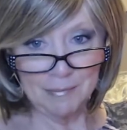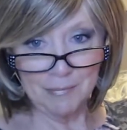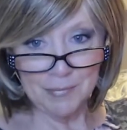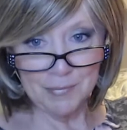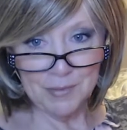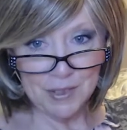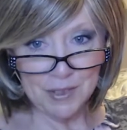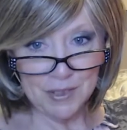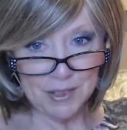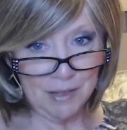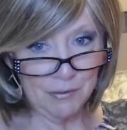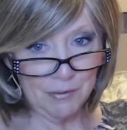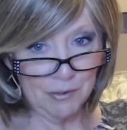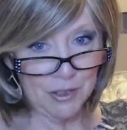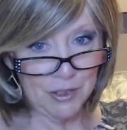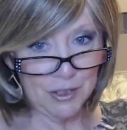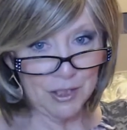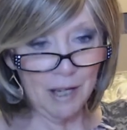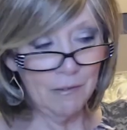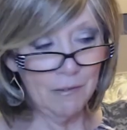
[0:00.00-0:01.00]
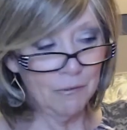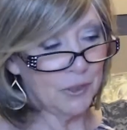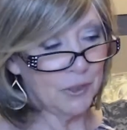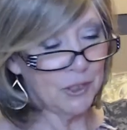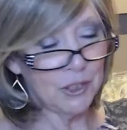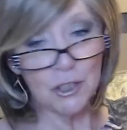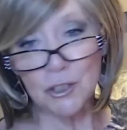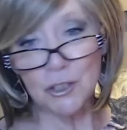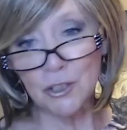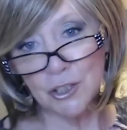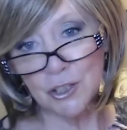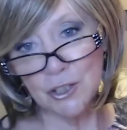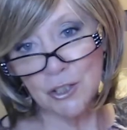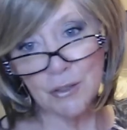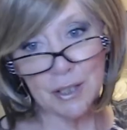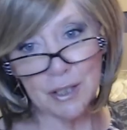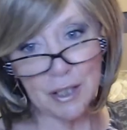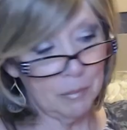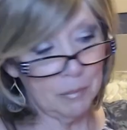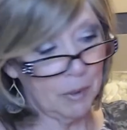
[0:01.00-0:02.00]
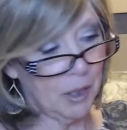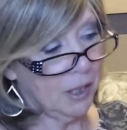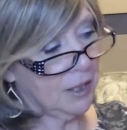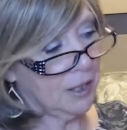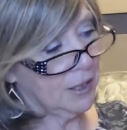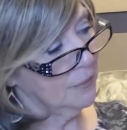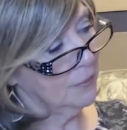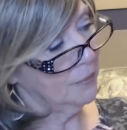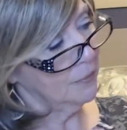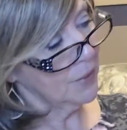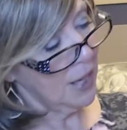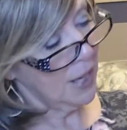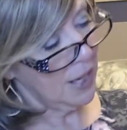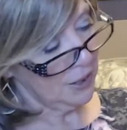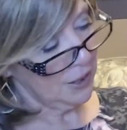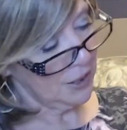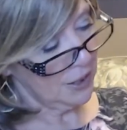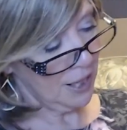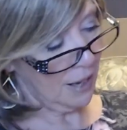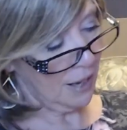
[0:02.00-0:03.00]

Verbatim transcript: Discover Yourself, which you usually don't get a box. does have